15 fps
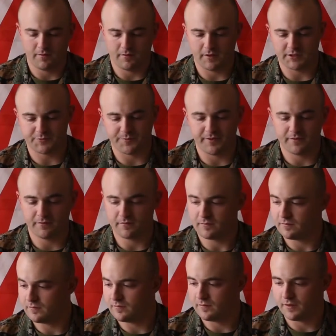lets me
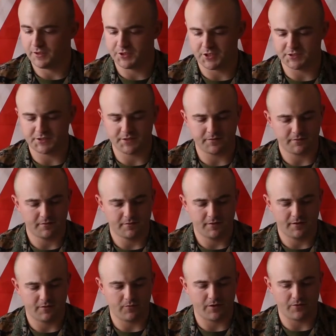adjust it.
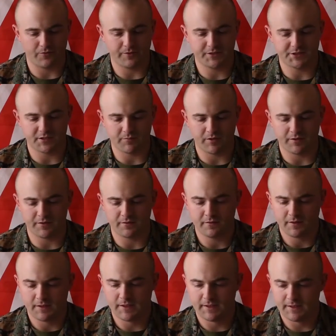And when I release the button,
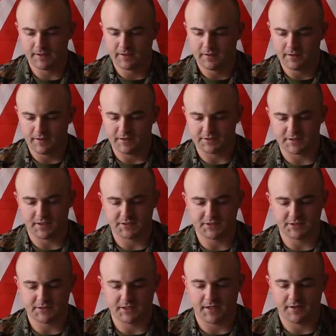it's nice
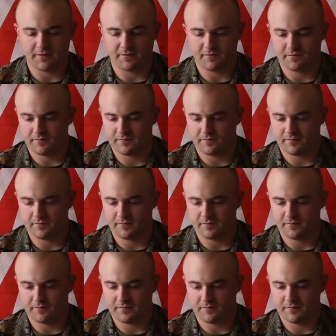and tight.